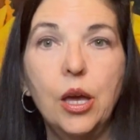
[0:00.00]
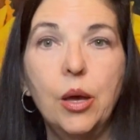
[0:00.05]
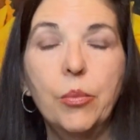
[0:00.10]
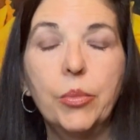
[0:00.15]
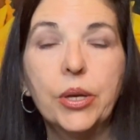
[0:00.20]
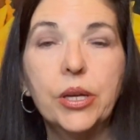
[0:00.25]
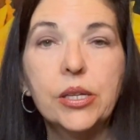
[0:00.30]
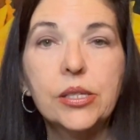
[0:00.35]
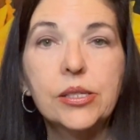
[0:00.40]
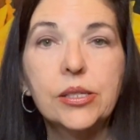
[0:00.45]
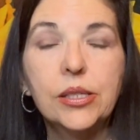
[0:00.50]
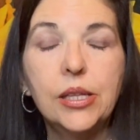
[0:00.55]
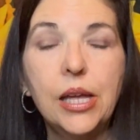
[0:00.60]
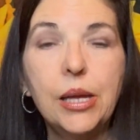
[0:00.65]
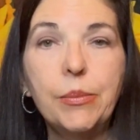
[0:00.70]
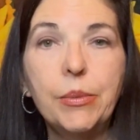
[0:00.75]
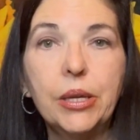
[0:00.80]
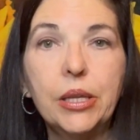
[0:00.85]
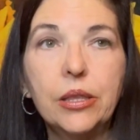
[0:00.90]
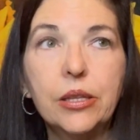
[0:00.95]
Because
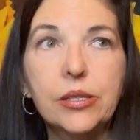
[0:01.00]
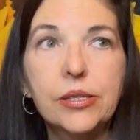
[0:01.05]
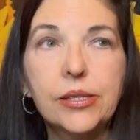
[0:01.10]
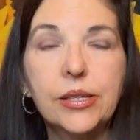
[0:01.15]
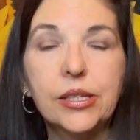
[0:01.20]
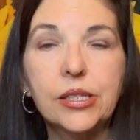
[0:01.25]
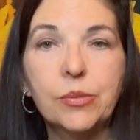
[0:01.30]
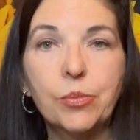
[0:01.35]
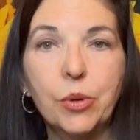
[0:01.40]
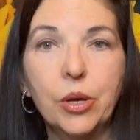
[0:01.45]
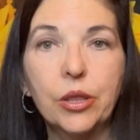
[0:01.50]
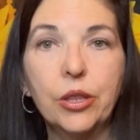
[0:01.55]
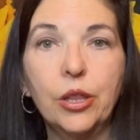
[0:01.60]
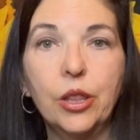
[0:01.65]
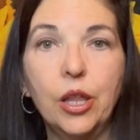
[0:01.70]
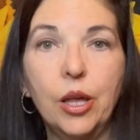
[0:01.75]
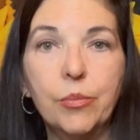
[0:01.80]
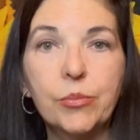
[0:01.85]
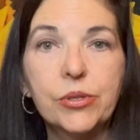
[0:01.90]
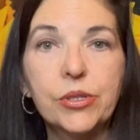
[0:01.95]
claiming the 6-month
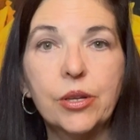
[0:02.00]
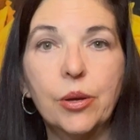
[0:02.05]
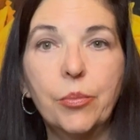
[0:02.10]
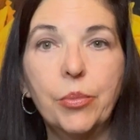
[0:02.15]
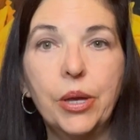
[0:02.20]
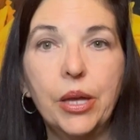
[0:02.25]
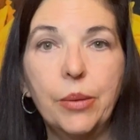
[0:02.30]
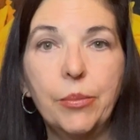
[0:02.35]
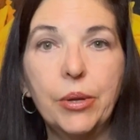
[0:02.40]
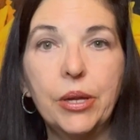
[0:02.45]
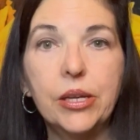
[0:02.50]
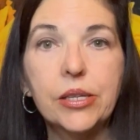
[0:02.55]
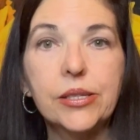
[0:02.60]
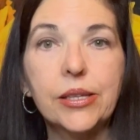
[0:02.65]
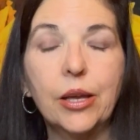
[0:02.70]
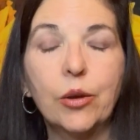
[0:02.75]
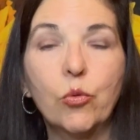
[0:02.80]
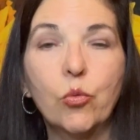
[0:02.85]
lump sum payment is like